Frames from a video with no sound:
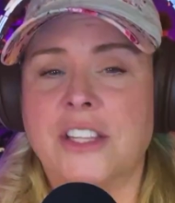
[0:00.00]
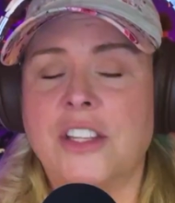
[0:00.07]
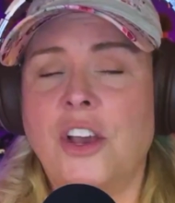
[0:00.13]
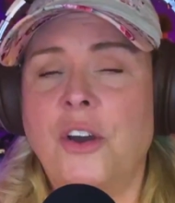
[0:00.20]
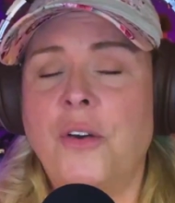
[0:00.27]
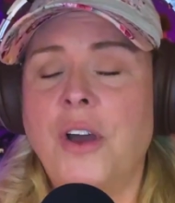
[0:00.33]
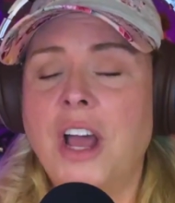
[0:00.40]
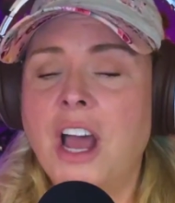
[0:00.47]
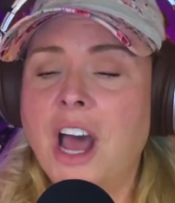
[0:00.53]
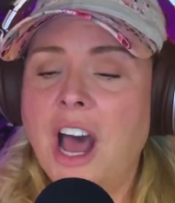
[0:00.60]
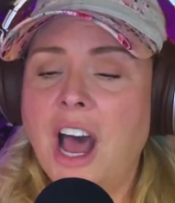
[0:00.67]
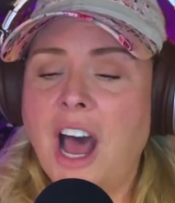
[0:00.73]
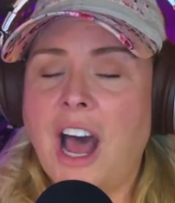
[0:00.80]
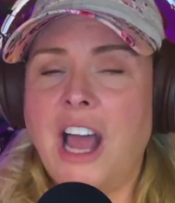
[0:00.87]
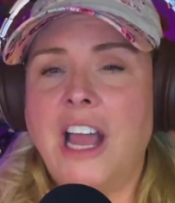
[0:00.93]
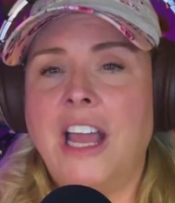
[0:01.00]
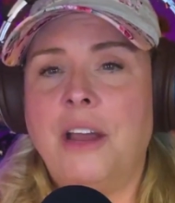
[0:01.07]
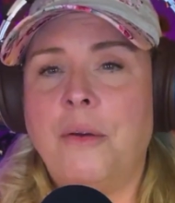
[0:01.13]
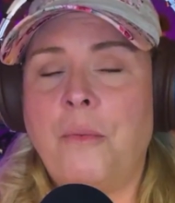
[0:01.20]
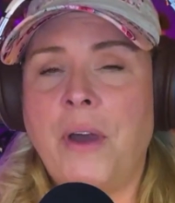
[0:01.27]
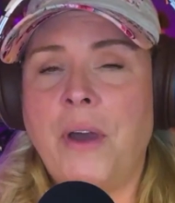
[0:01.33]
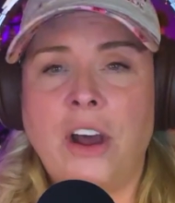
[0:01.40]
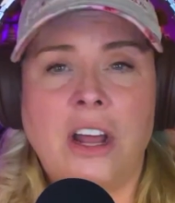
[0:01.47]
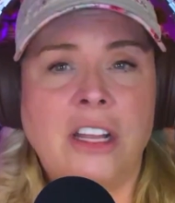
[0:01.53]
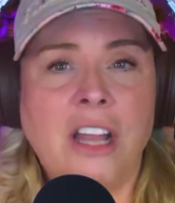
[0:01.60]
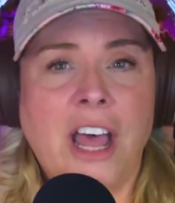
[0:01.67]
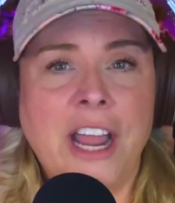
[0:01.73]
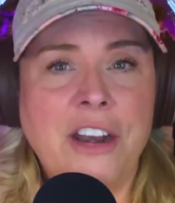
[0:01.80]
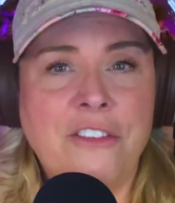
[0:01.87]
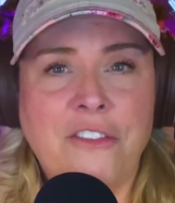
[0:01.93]
So I went
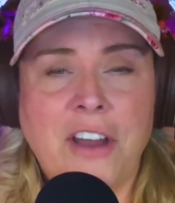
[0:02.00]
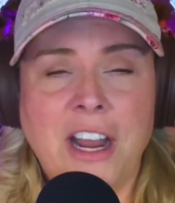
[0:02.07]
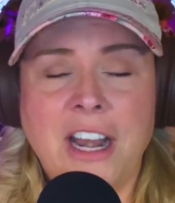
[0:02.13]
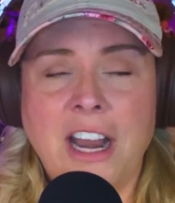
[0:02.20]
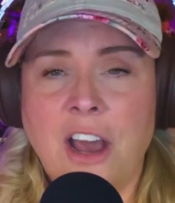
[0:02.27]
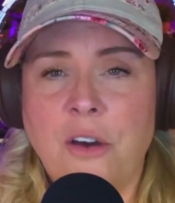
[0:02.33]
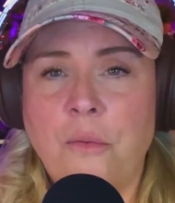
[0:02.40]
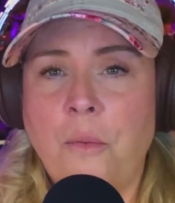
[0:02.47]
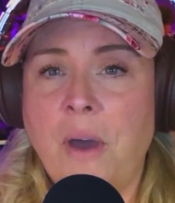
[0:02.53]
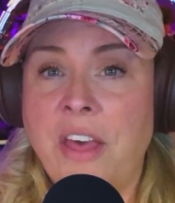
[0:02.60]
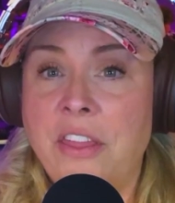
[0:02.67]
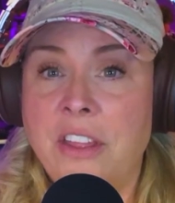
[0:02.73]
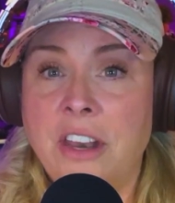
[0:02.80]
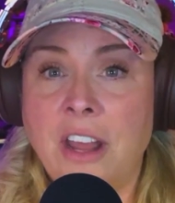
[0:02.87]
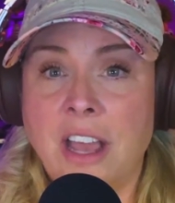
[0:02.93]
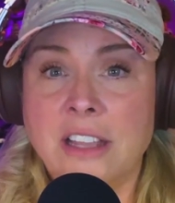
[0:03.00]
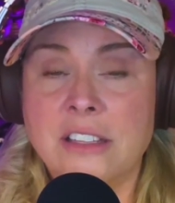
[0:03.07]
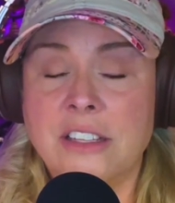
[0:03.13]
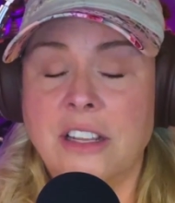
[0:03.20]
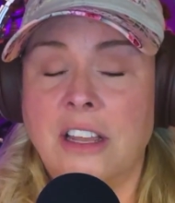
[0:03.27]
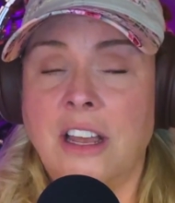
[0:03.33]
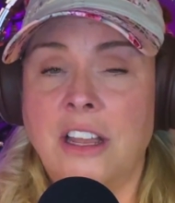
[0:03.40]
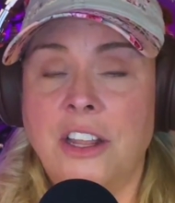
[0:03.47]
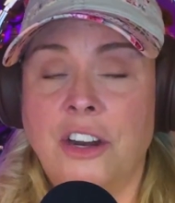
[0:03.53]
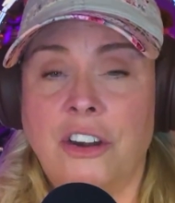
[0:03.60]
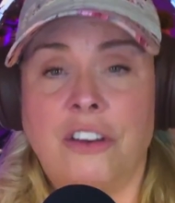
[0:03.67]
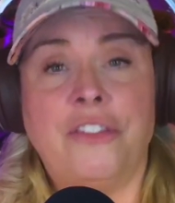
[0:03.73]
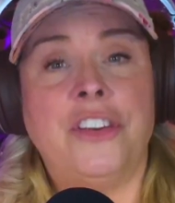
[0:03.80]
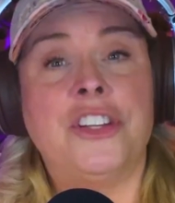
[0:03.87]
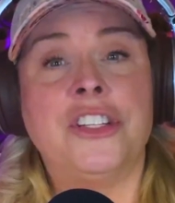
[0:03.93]
online to find out when the next
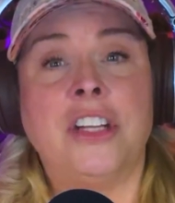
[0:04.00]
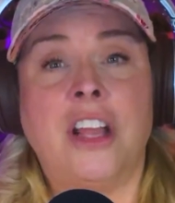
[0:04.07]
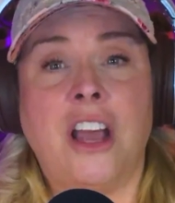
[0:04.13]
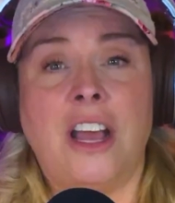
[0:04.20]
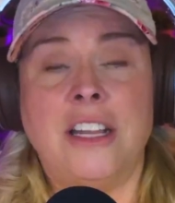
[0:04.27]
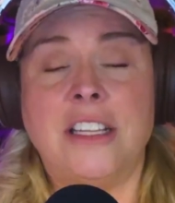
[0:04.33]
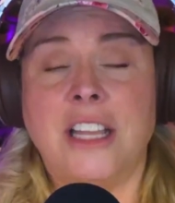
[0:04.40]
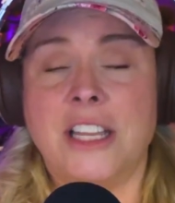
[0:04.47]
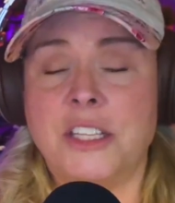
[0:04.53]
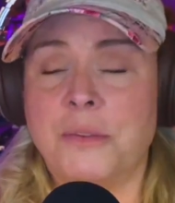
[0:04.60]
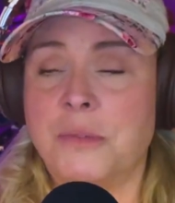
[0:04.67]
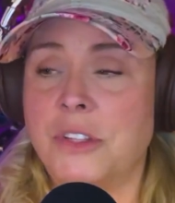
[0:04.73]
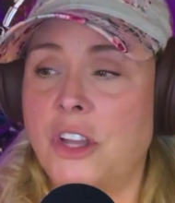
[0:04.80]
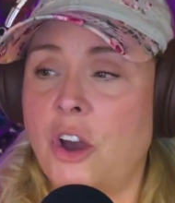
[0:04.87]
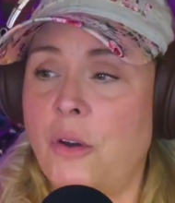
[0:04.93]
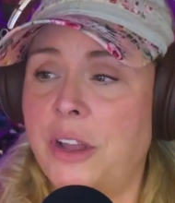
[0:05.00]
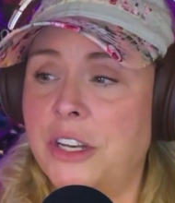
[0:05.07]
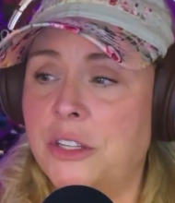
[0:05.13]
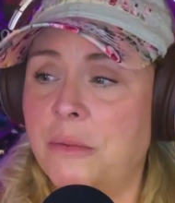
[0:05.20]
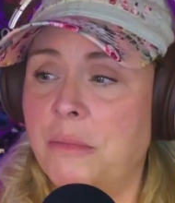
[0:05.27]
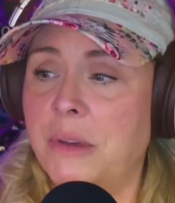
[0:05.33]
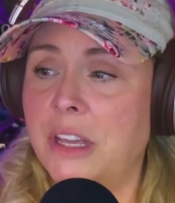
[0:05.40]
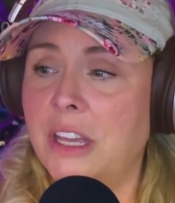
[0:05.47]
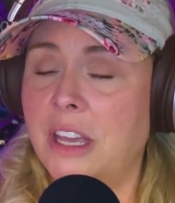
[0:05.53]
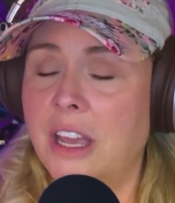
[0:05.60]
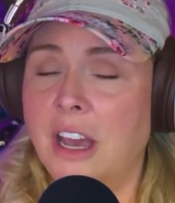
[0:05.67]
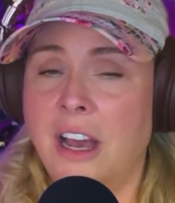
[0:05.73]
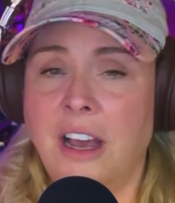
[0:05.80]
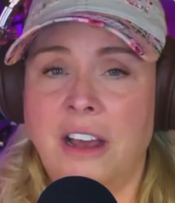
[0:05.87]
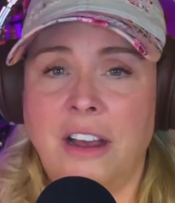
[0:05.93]
Eurovision contest was going to
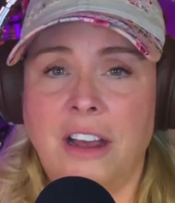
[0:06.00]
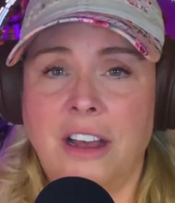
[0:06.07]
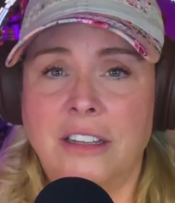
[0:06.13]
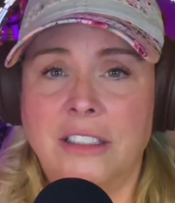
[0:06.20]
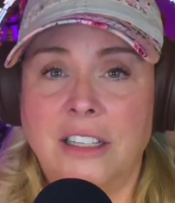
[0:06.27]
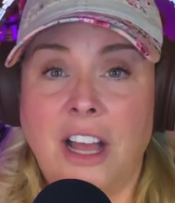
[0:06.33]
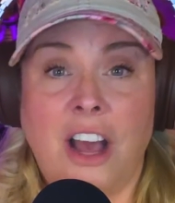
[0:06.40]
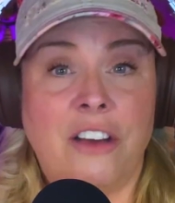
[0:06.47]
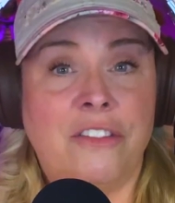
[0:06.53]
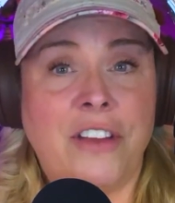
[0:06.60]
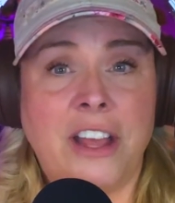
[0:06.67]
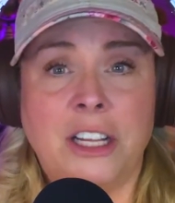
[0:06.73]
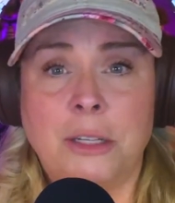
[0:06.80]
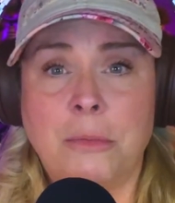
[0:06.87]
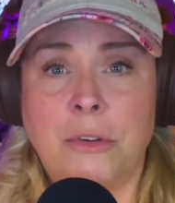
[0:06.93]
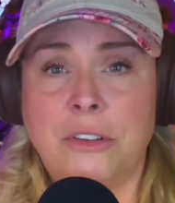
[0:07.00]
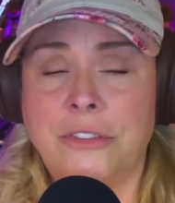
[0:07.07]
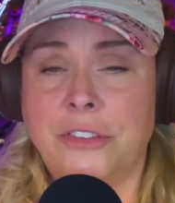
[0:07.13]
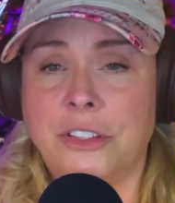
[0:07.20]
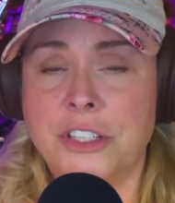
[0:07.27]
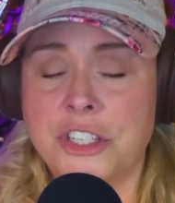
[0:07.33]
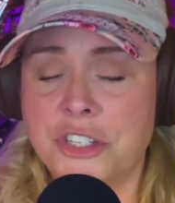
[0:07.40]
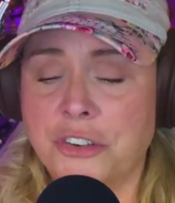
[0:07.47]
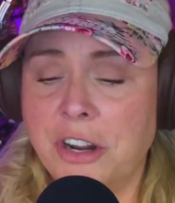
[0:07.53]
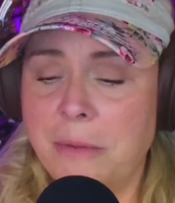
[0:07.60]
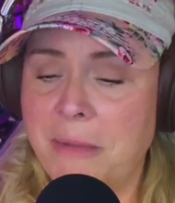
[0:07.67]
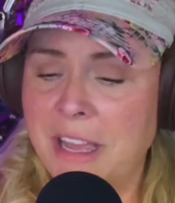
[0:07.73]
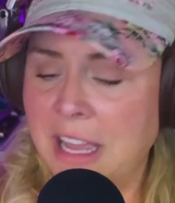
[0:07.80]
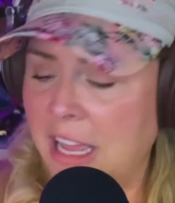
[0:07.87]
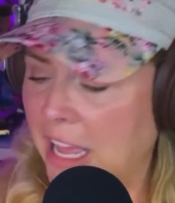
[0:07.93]
be available for
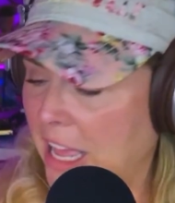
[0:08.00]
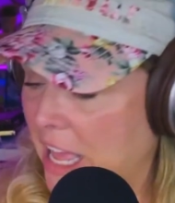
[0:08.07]
streaming.